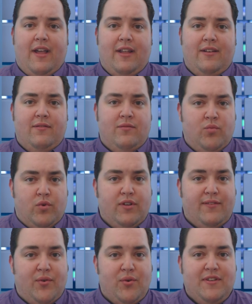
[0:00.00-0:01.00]
and we'll
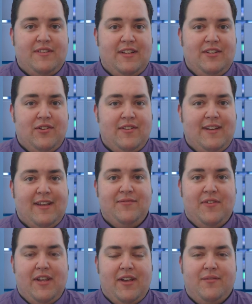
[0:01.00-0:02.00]
look forward to seeing you on the
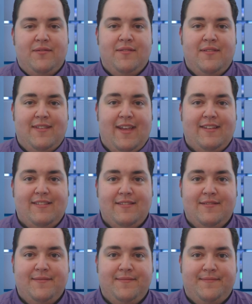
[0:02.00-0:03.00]
next video. Thanks.